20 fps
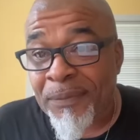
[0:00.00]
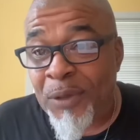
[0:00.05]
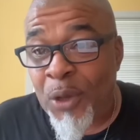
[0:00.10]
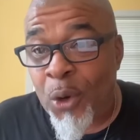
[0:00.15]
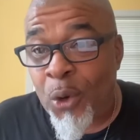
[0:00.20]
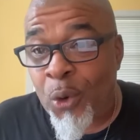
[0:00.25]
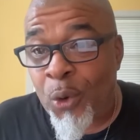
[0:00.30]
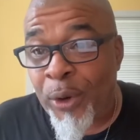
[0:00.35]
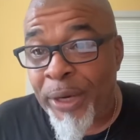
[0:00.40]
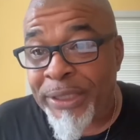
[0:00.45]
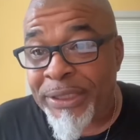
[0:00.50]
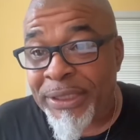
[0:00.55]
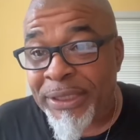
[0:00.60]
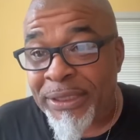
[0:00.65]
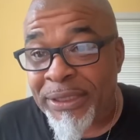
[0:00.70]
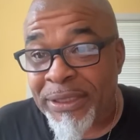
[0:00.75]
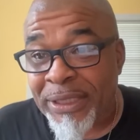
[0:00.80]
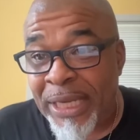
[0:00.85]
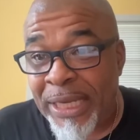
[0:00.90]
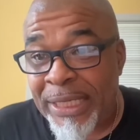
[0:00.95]
No
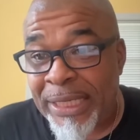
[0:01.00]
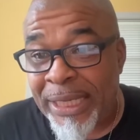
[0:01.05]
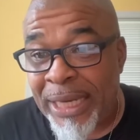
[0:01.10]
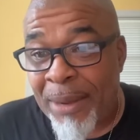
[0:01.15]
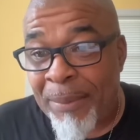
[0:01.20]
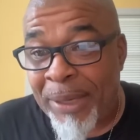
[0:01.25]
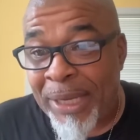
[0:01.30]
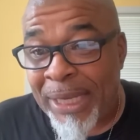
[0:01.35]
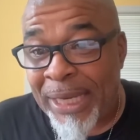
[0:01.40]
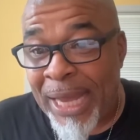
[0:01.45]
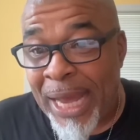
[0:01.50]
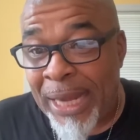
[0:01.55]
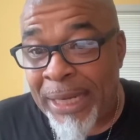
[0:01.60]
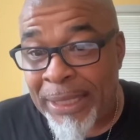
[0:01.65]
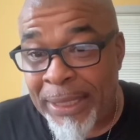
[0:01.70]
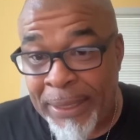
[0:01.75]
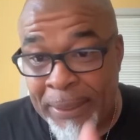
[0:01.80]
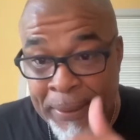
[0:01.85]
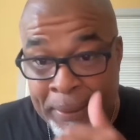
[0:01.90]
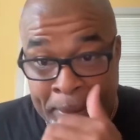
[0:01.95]
questions, and then I'm gonna get out
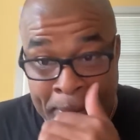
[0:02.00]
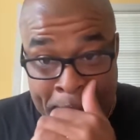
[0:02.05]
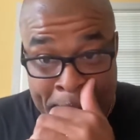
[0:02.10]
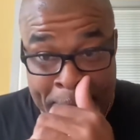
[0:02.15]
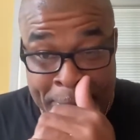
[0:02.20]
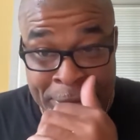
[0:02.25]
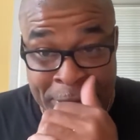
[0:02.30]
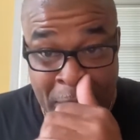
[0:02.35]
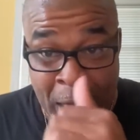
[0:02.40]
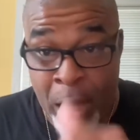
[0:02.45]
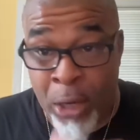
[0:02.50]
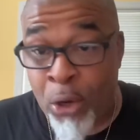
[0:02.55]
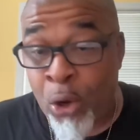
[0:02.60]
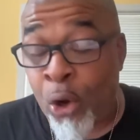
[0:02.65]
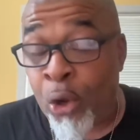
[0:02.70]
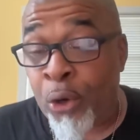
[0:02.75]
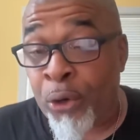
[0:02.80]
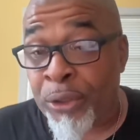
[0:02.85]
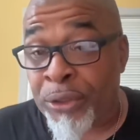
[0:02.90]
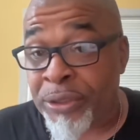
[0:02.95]
of here. John
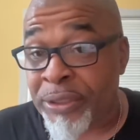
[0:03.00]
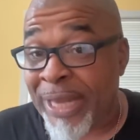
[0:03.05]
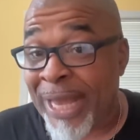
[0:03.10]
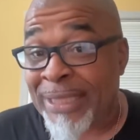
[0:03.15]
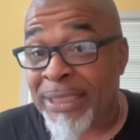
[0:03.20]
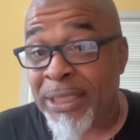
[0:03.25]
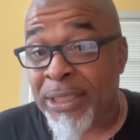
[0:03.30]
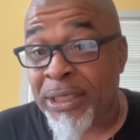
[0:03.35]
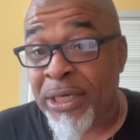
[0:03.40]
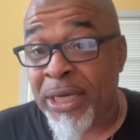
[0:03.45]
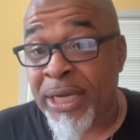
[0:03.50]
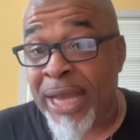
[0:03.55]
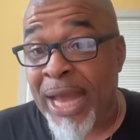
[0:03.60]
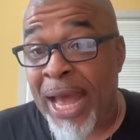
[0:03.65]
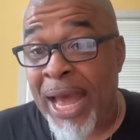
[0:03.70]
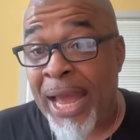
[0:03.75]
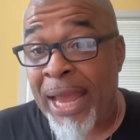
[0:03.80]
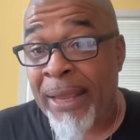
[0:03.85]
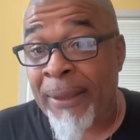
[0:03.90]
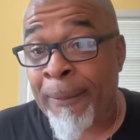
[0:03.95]
Kohler, that's a good
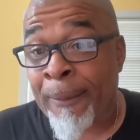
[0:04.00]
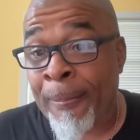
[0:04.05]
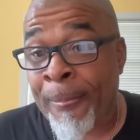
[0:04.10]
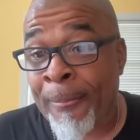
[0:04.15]
guy.